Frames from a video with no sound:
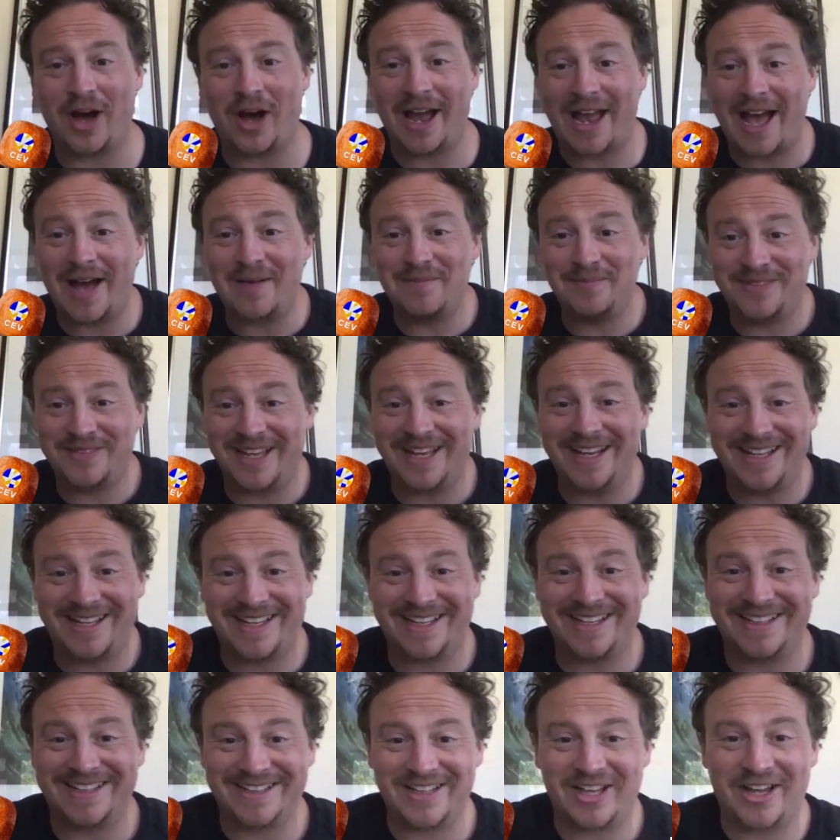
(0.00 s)
I am
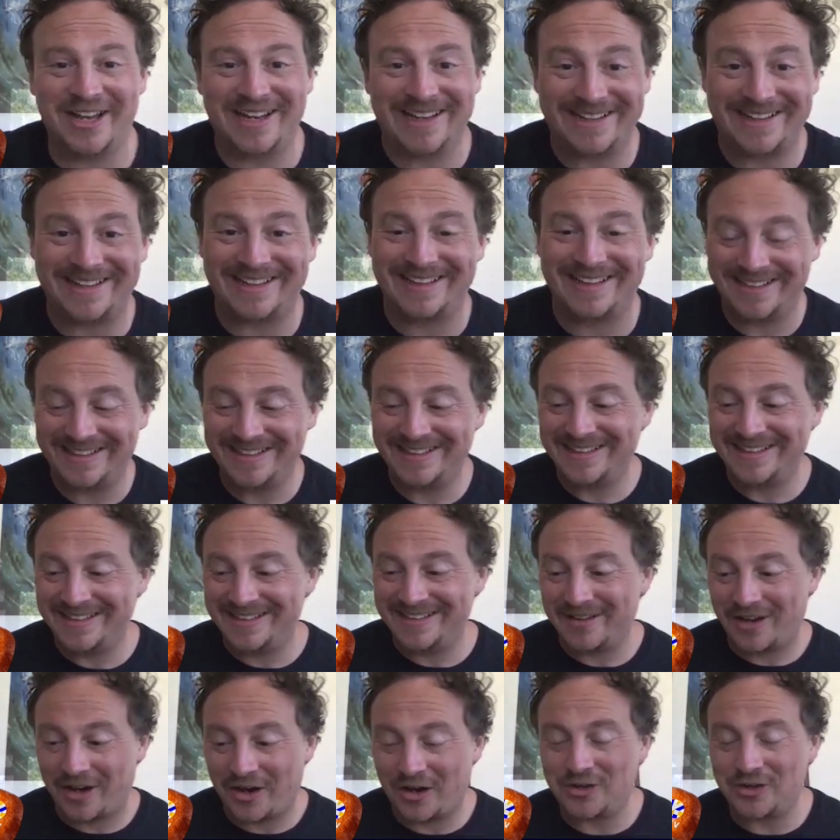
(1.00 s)
taking like
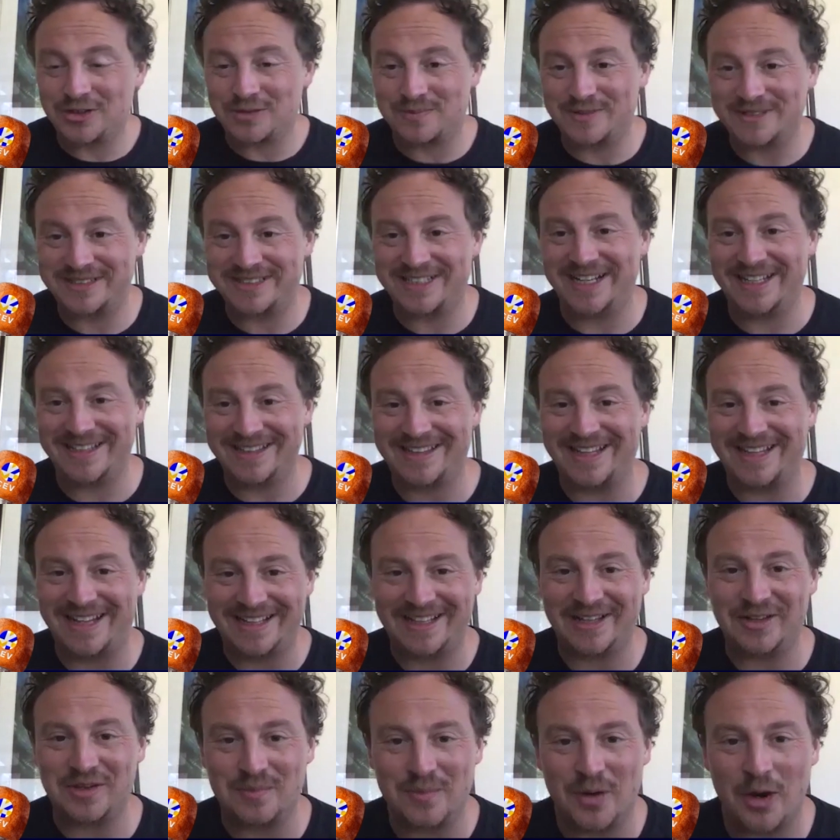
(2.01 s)
100% that
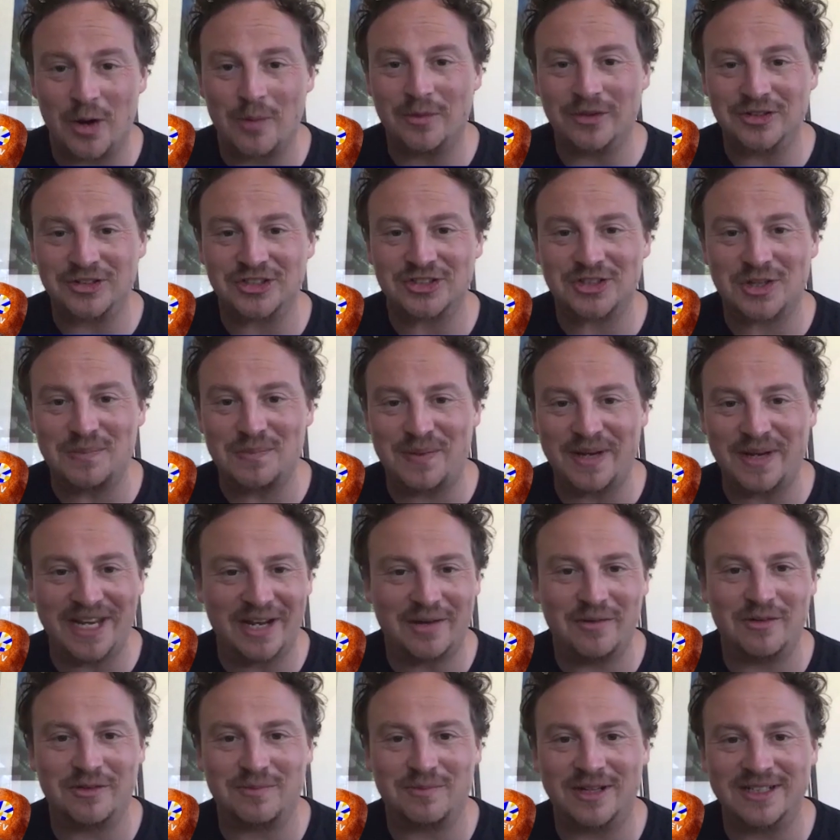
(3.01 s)
at the moment, just competing
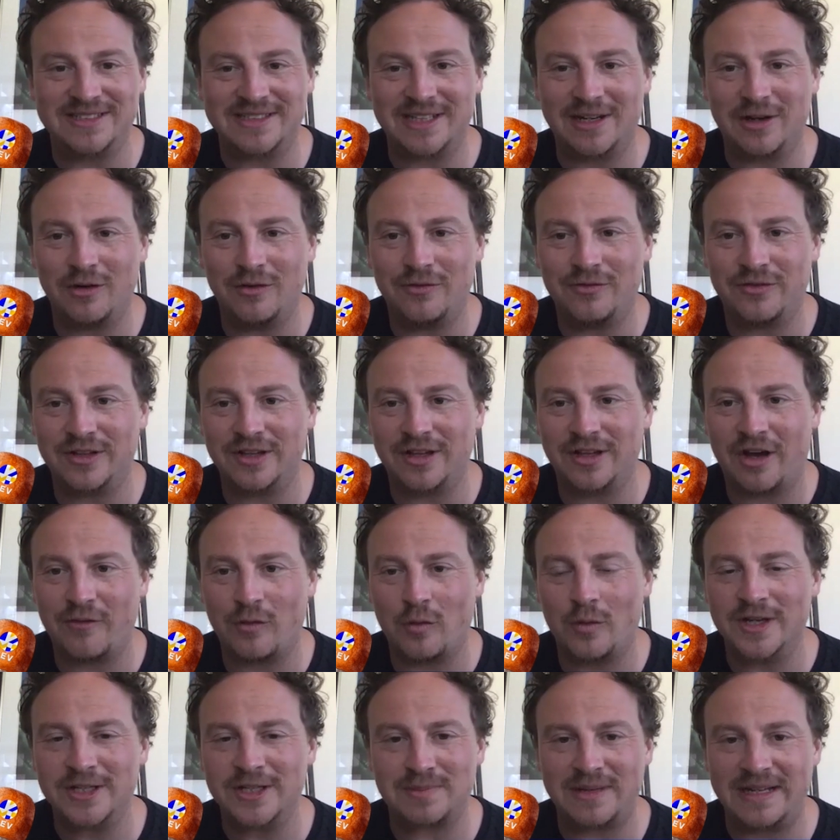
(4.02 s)
with myself. And I've
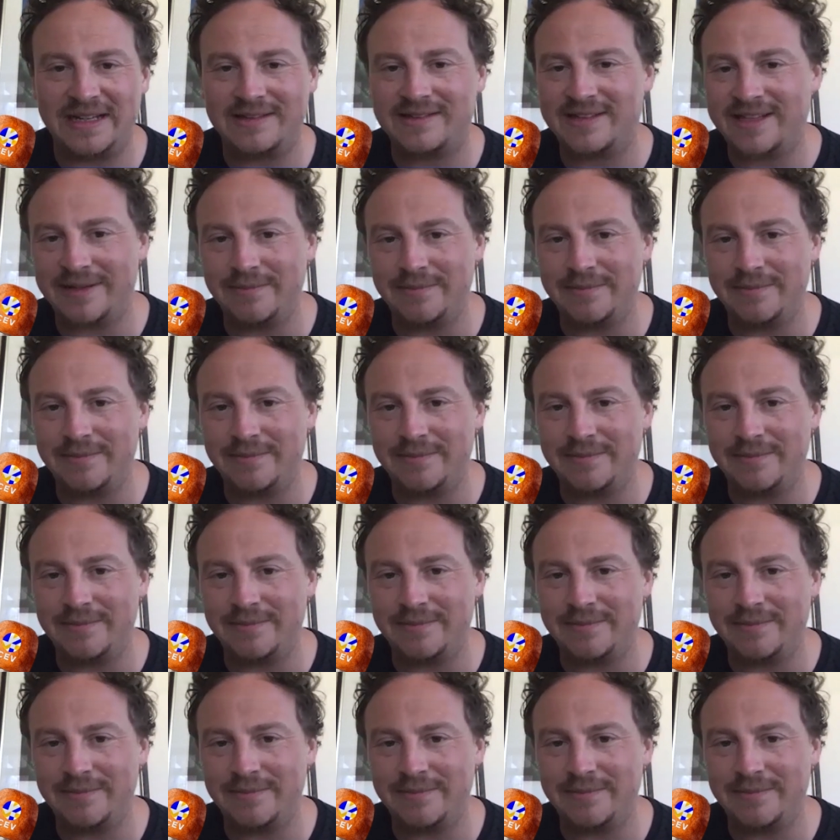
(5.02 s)
always played team